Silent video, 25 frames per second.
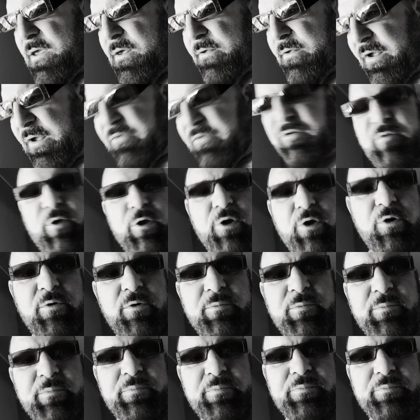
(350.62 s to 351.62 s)
that's the
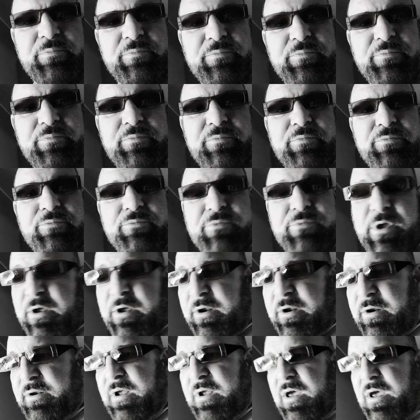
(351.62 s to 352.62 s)
video,
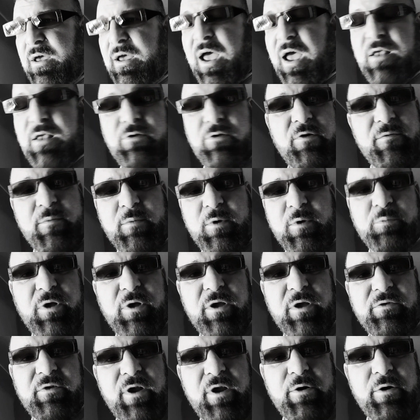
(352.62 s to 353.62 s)
and uh, I don't know if I'm going to
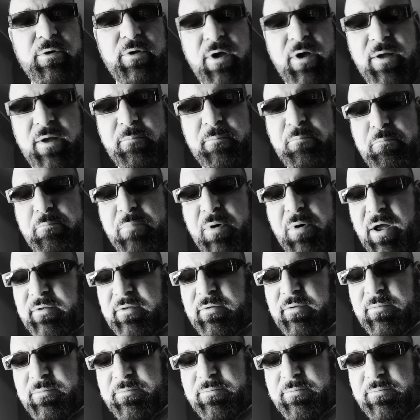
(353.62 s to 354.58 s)
play tonight or not, but